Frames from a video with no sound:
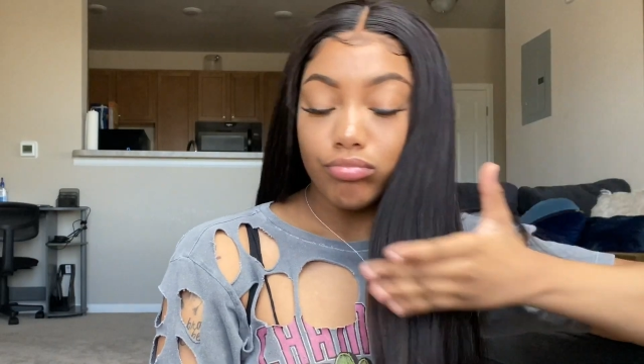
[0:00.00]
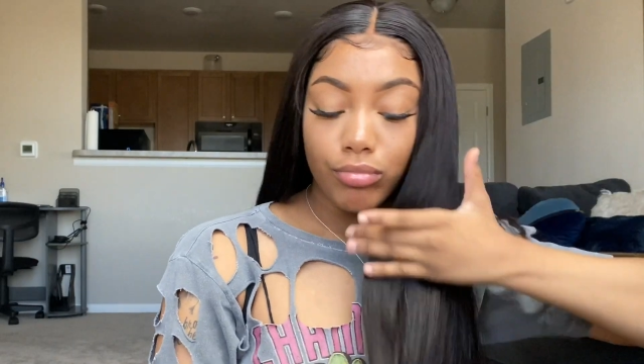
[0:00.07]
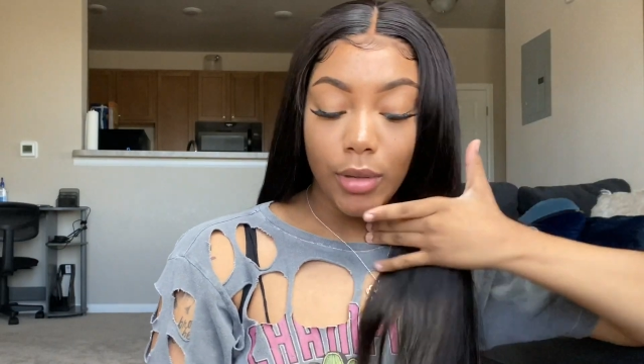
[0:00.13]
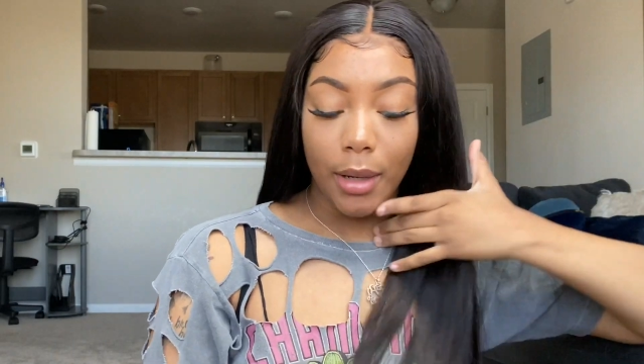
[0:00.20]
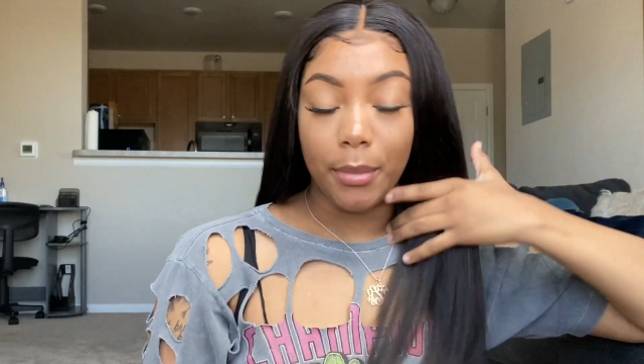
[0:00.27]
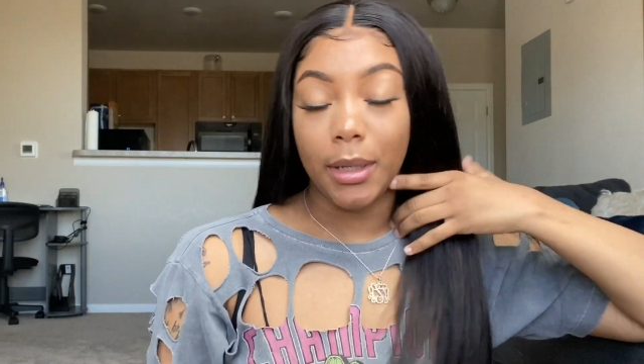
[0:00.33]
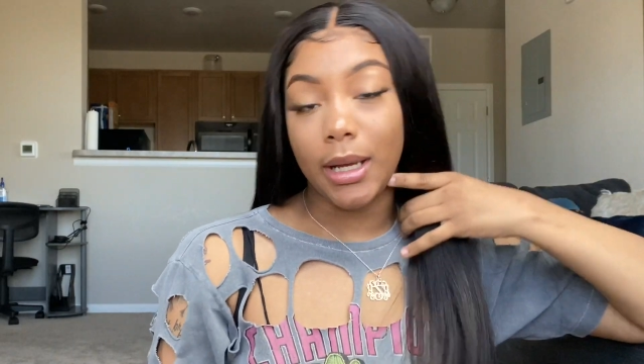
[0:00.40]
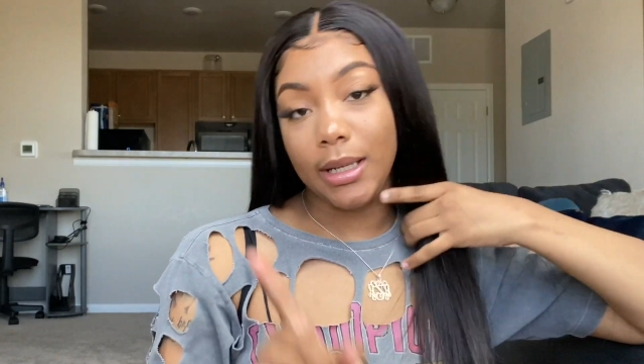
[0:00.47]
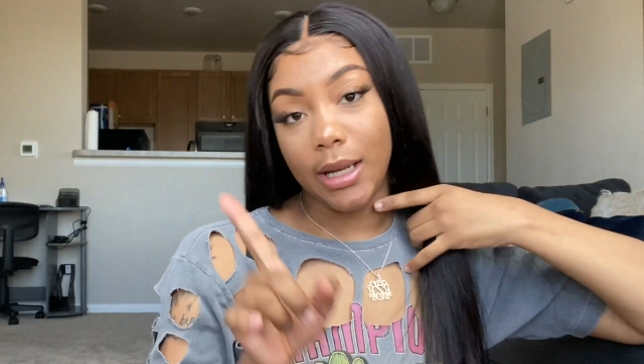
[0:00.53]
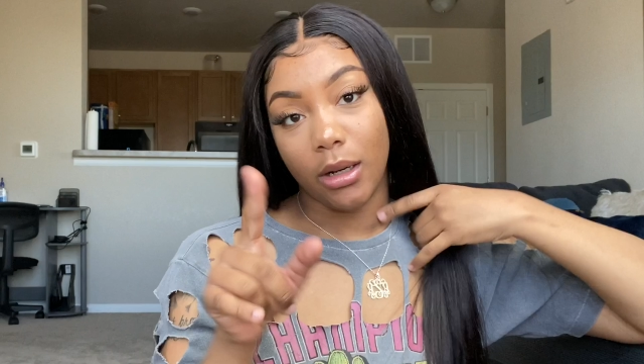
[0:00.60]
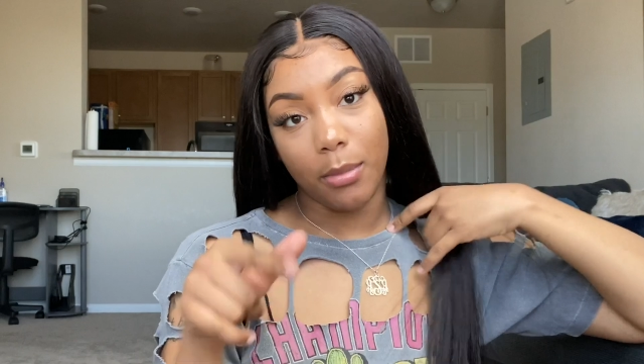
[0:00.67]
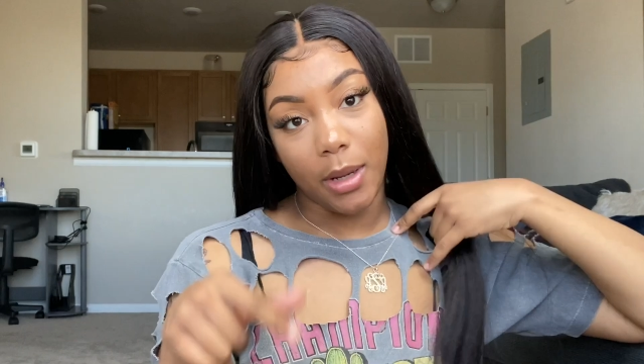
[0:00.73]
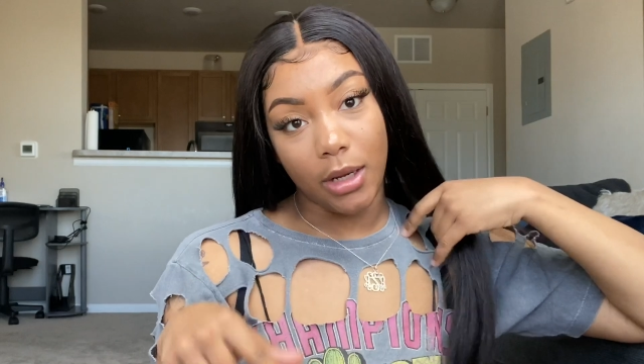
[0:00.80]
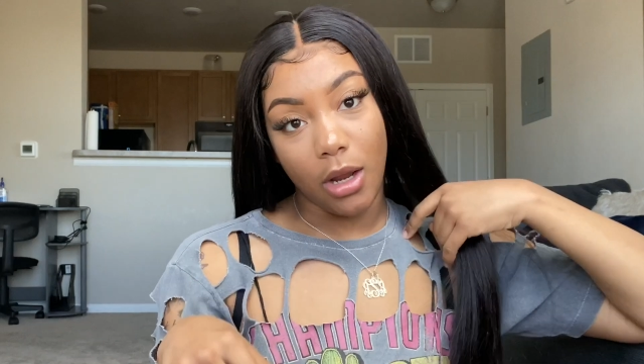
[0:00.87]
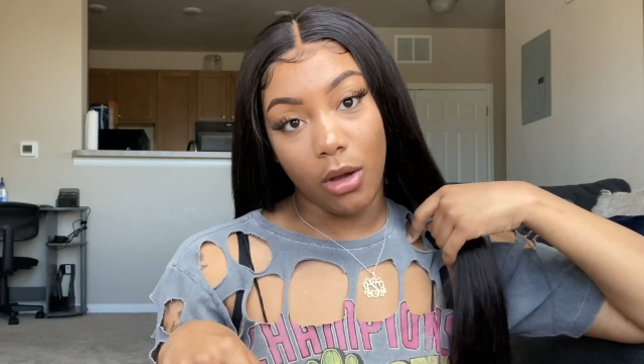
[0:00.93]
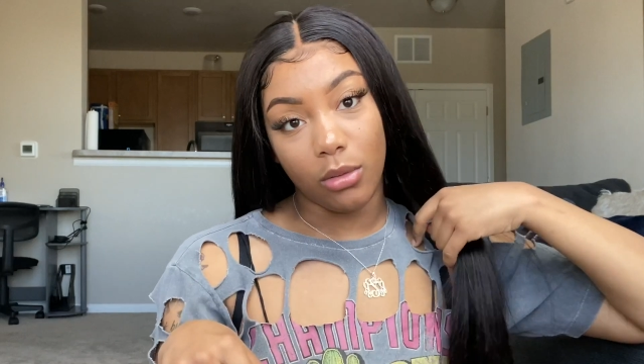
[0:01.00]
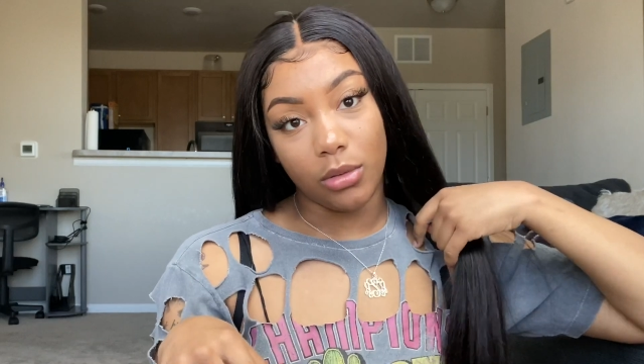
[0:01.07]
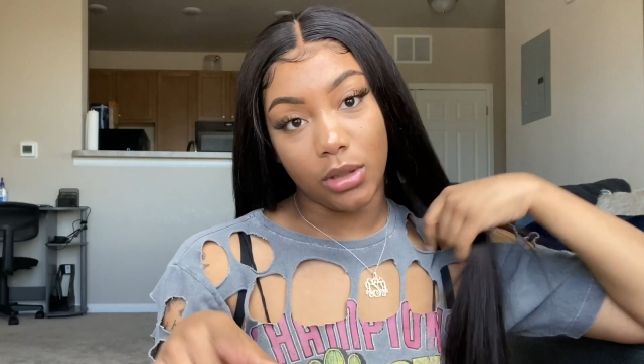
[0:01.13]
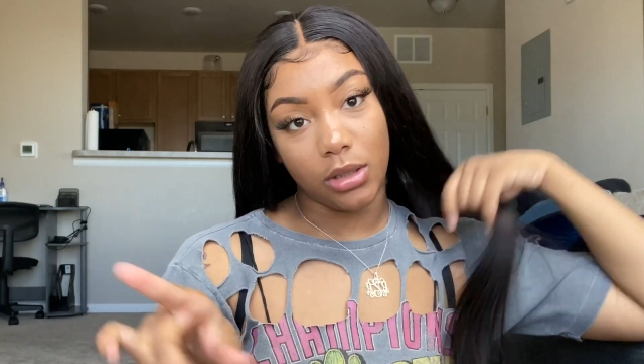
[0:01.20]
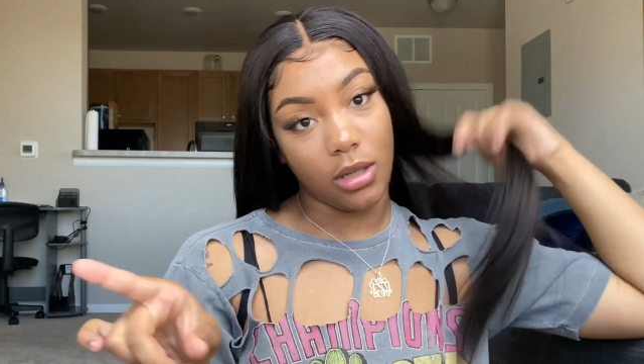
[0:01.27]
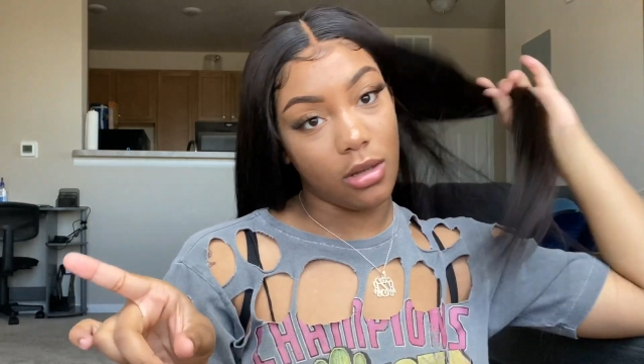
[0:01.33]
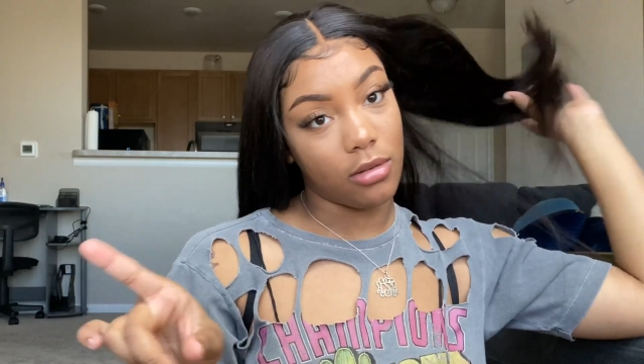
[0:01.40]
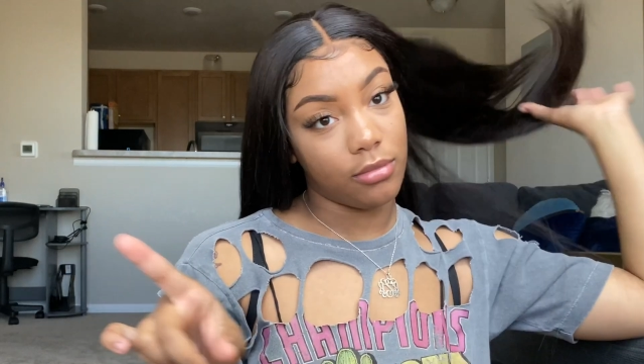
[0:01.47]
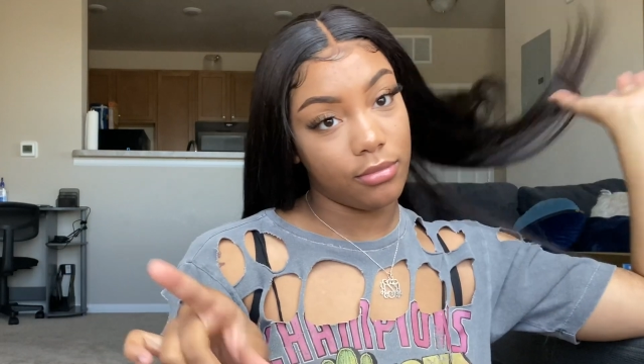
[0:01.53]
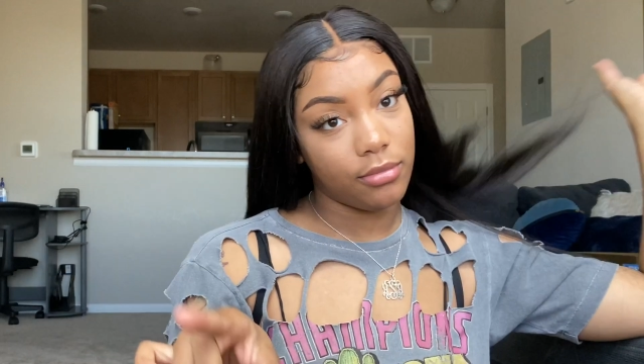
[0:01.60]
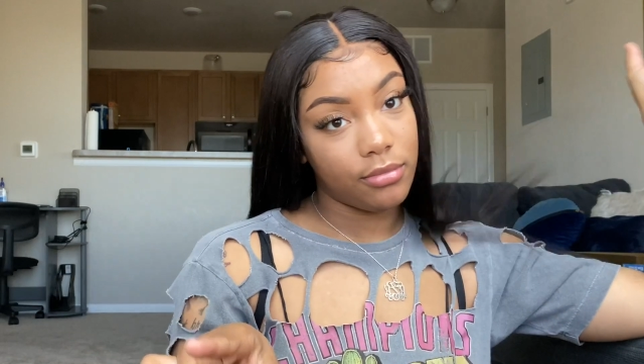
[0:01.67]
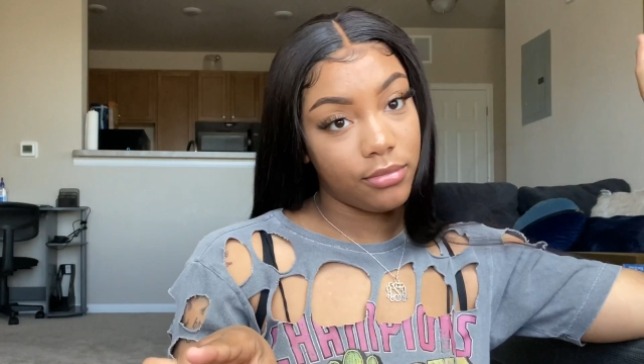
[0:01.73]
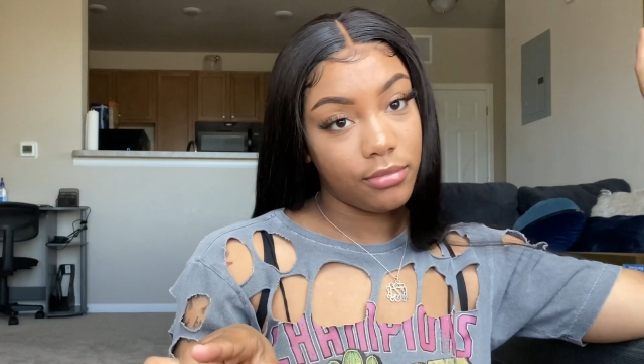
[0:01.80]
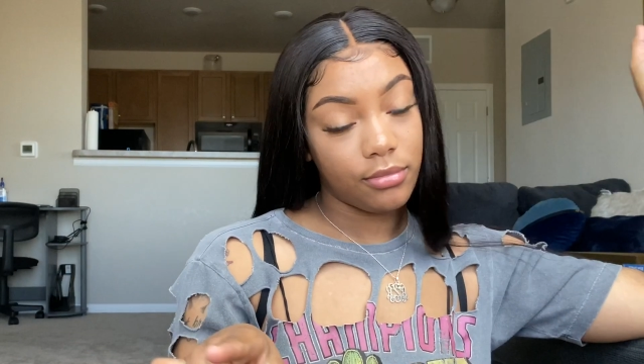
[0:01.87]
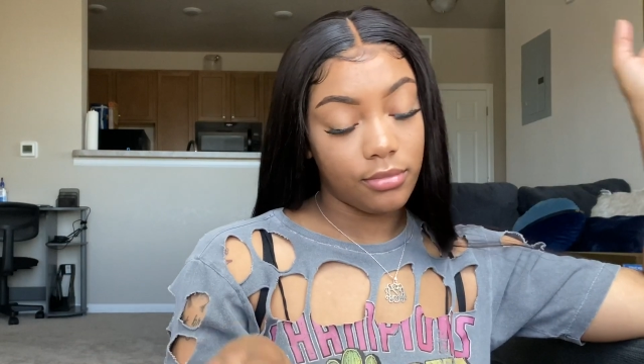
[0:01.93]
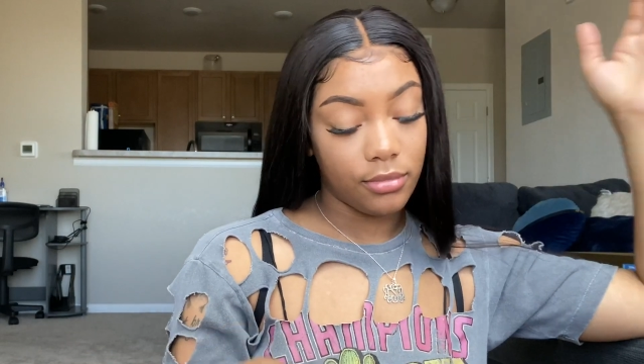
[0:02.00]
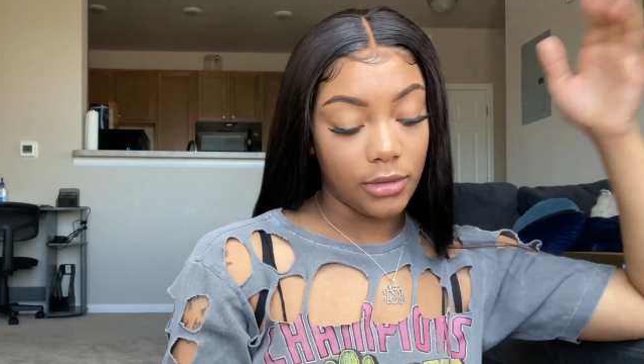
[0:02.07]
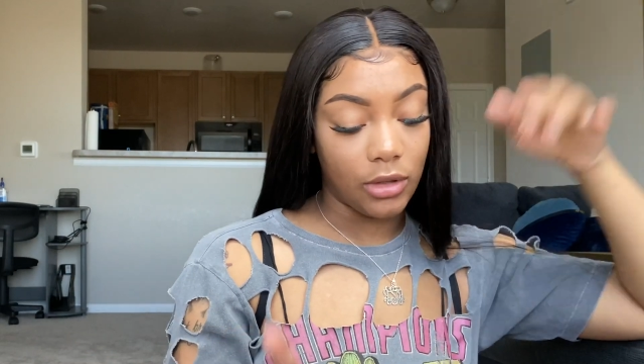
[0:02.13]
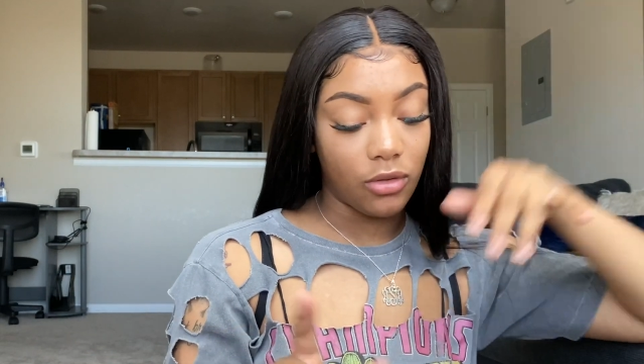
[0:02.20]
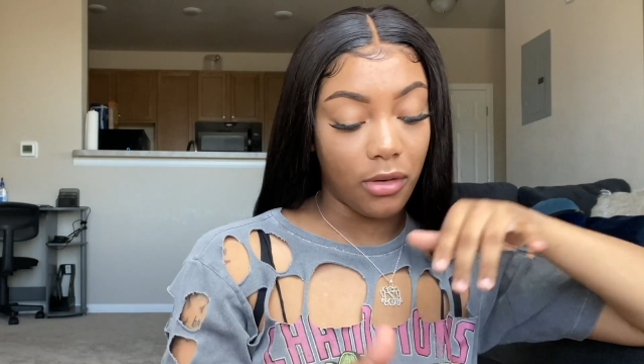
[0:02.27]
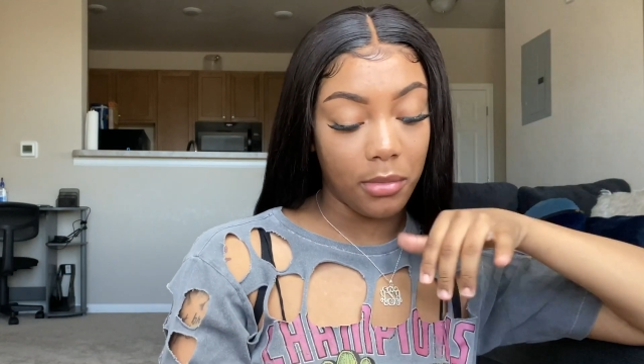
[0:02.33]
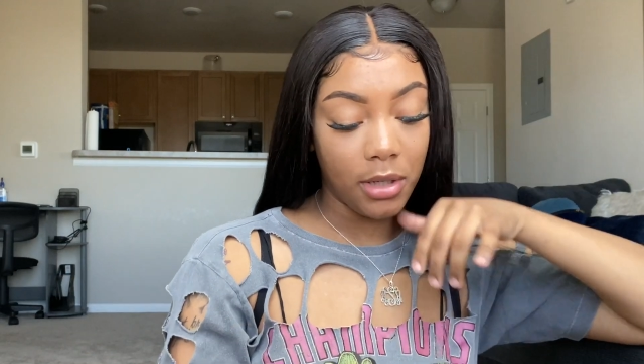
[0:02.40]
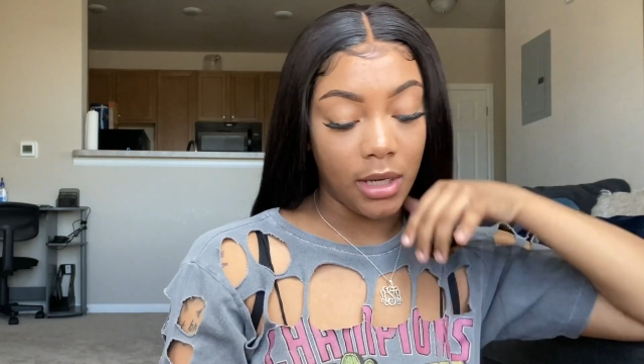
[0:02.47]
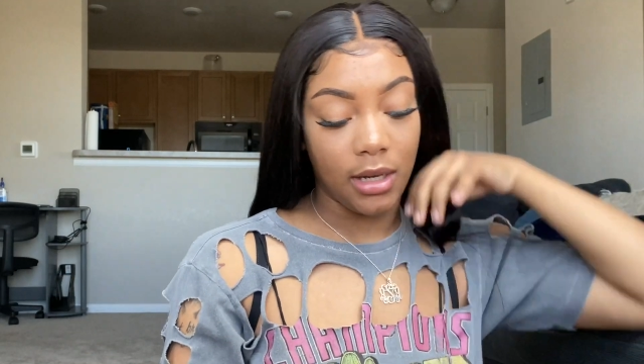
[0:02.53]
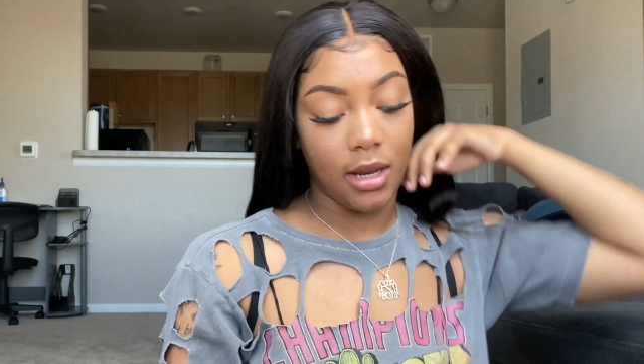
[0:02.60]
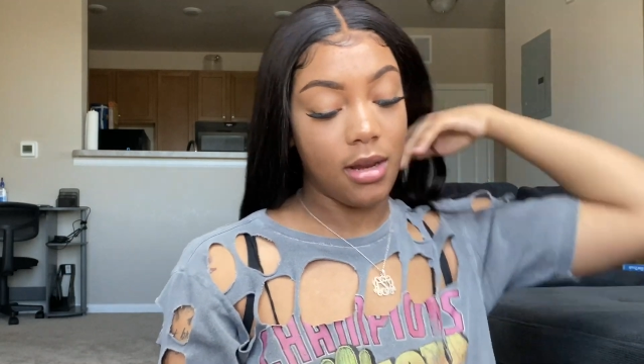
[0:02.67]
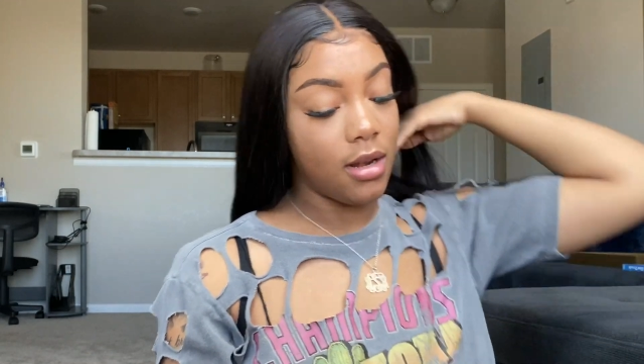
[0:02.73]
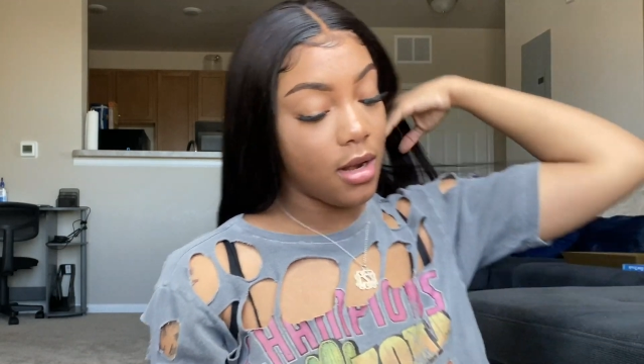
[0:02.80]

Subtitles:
I'm looking down at my notes, so that's what I'm looking at.